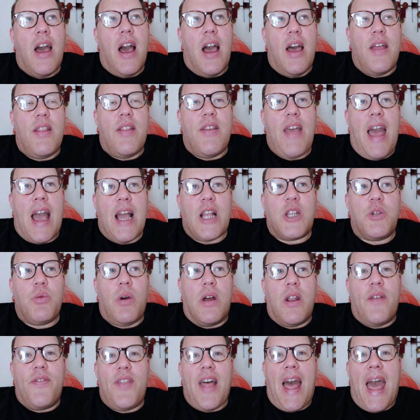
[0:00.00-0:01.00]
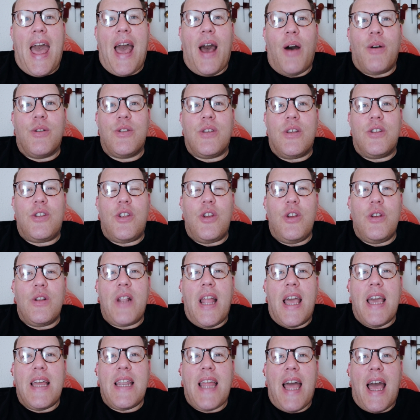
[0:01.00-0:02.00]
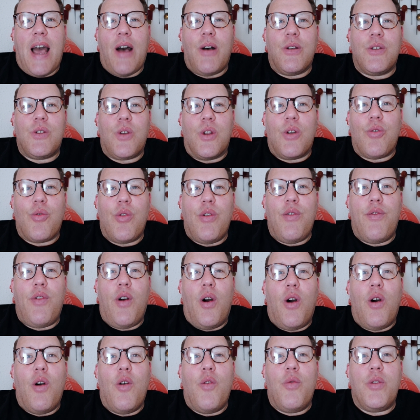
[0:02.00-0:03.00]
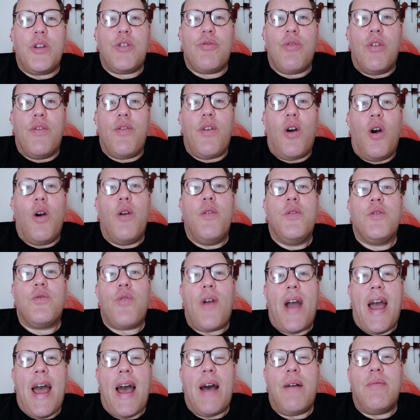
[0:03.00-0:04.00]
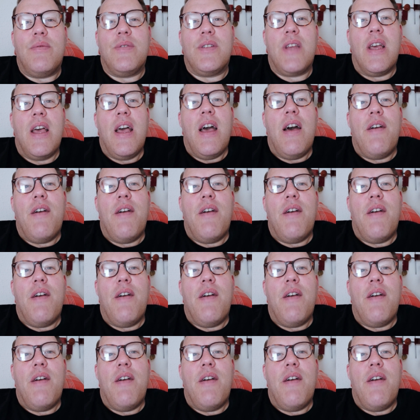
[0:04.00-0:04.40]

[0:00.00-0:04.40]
and the act 1 of the house, a 2-layered house on a revolve, which revolves round